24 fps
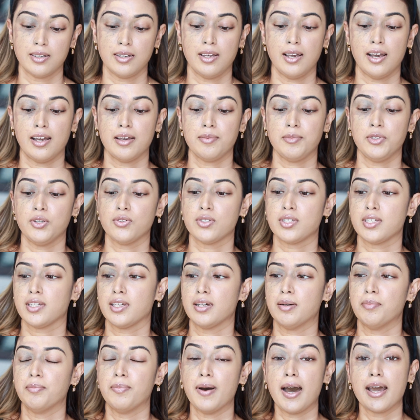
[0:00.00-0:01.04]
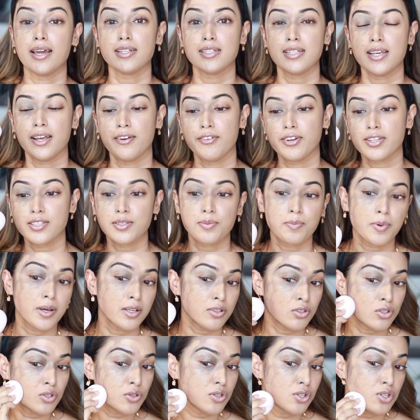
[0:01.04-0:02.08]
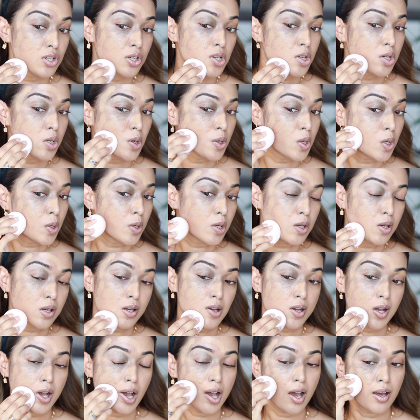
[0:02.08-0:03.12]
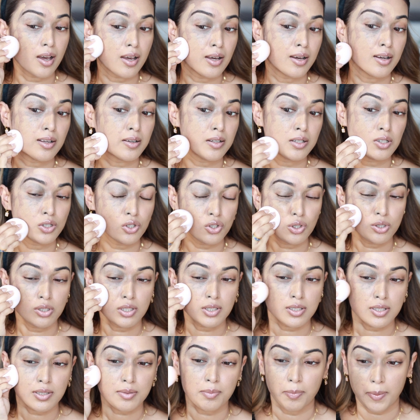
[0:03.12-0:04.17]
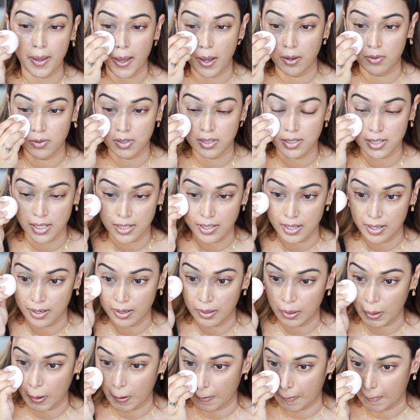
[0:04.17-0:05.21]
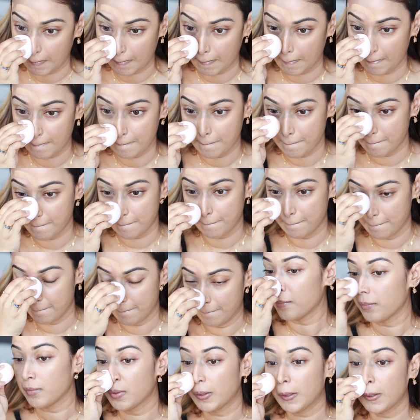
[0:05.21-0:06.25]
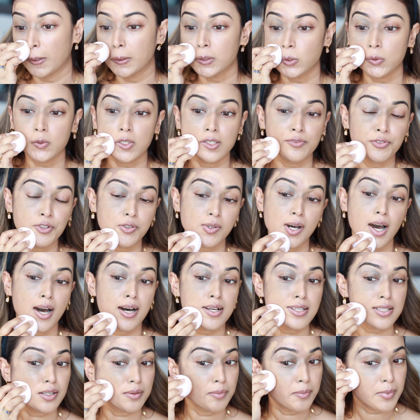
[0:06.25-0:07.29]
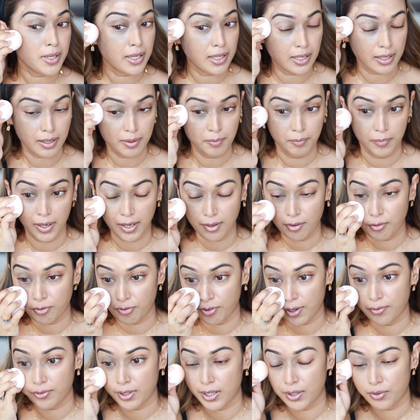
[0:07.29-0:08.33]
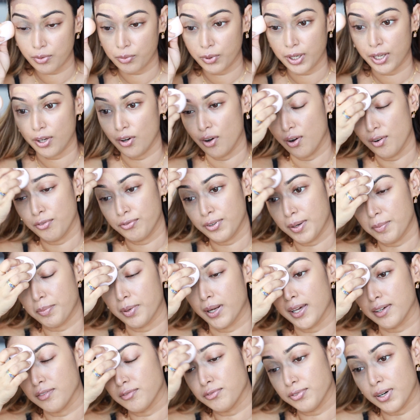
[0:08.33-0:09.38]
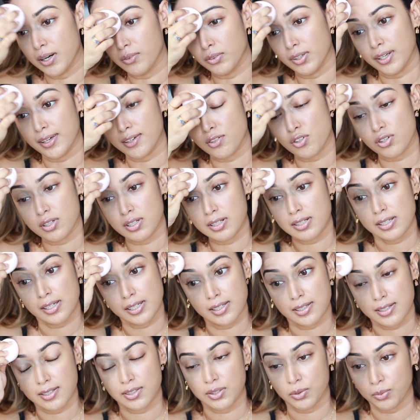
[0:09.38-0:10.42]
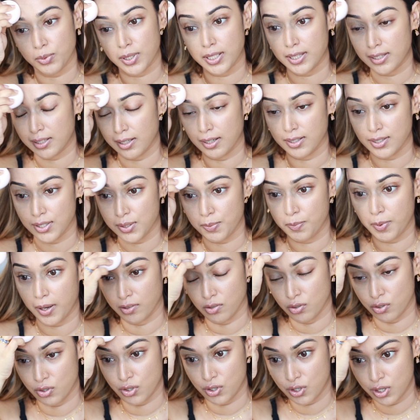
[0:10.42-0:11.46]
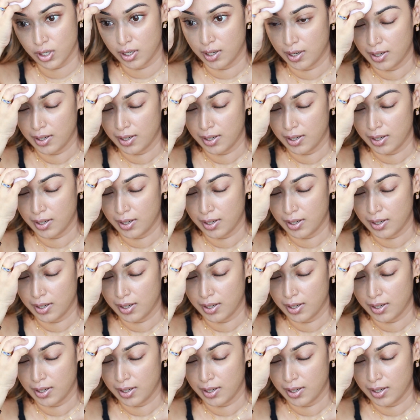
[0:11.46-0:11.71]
I'm using a By Terry sponge and just bounce it in. So if you ask me, my favorite way of applying foundation is with a sponge,